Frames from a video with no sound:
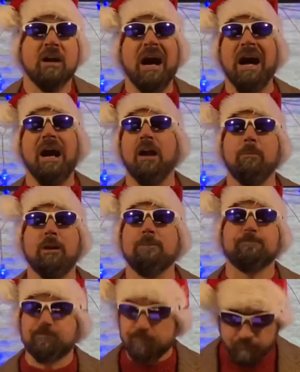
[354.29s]
I
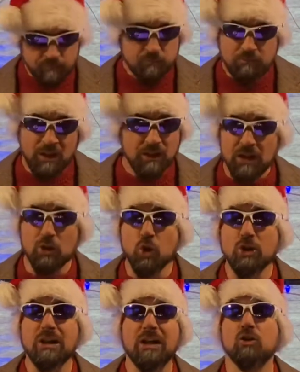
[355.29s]
mean, it
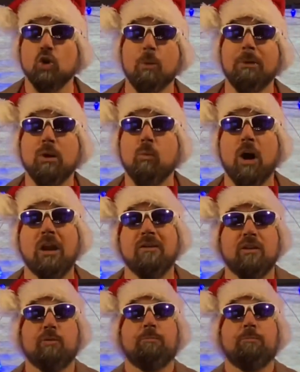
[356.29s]
looked like nobody wanted this.